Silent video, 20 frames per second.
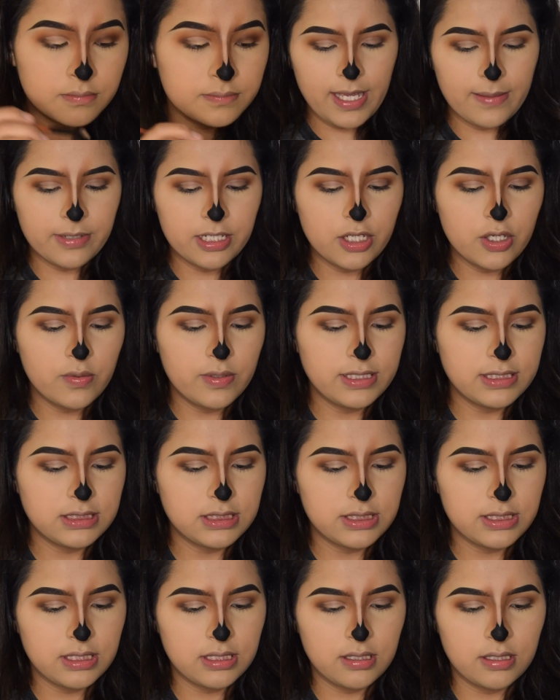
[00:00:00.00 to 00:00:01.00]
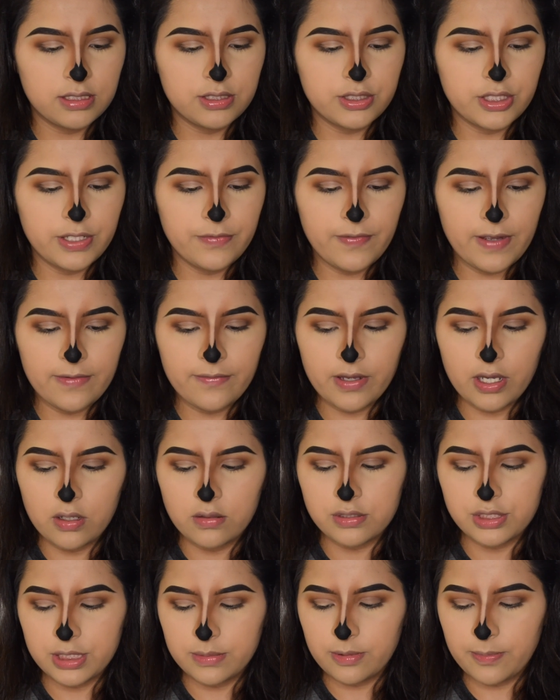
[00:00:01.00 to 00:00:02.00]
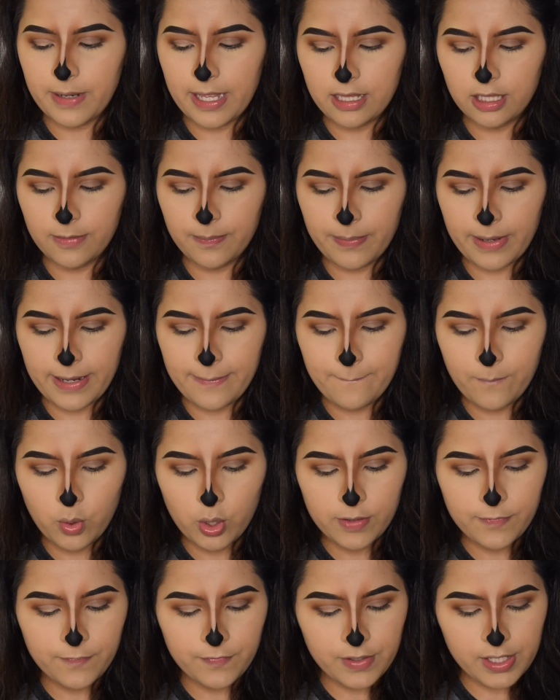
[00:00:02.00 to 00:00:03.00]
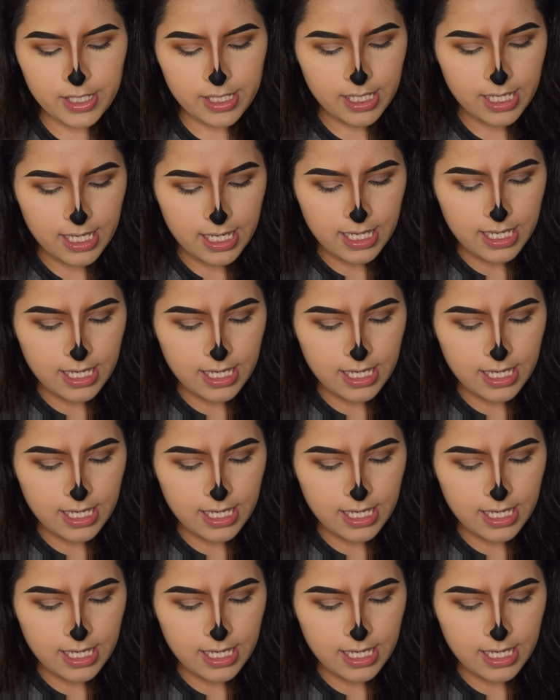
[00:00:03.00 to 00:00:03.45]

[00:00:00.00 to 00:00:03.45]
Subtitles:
I'm gonna go into the 35O Shimmer Palette by Morphe.